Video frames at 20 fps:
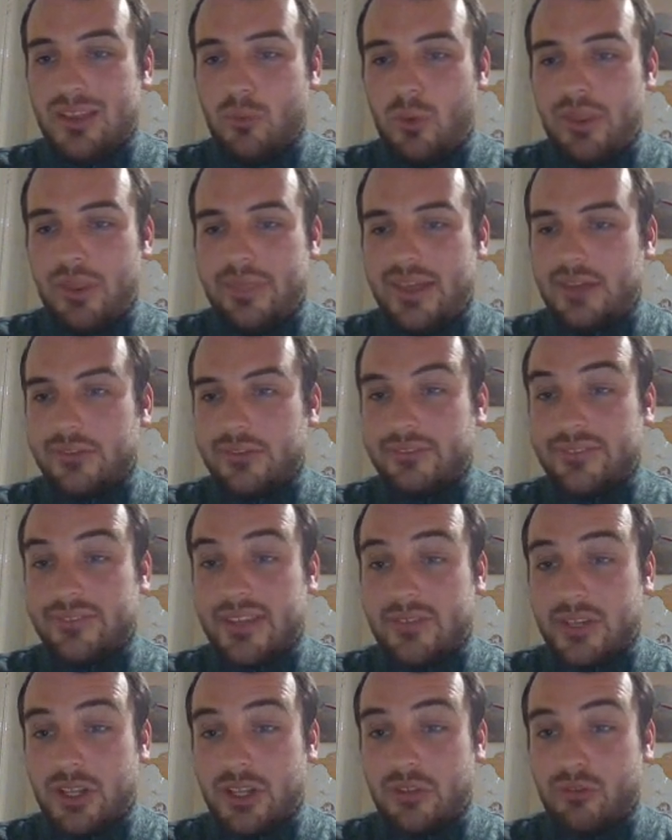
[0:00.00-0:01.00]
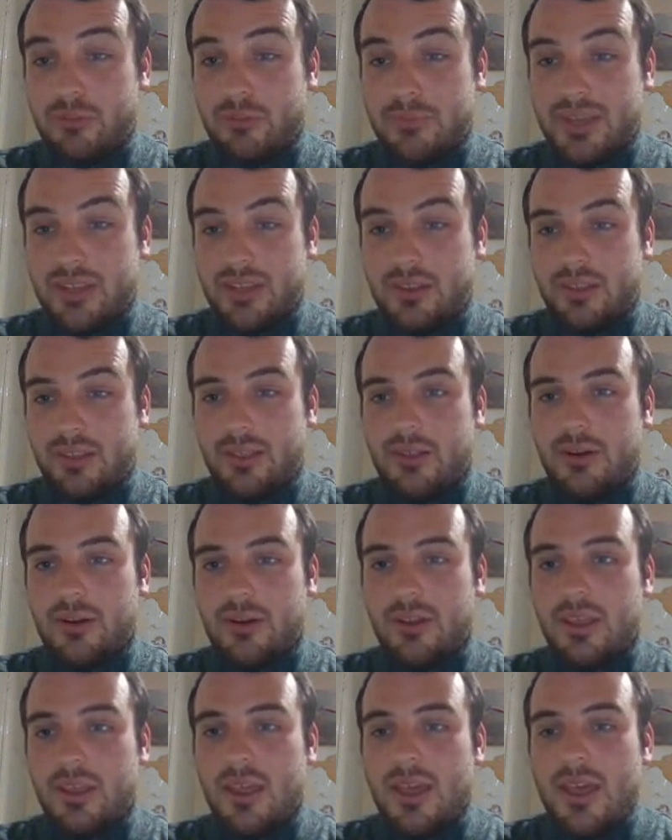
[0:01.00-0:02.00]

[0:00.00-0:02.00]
is 1,700 meters long,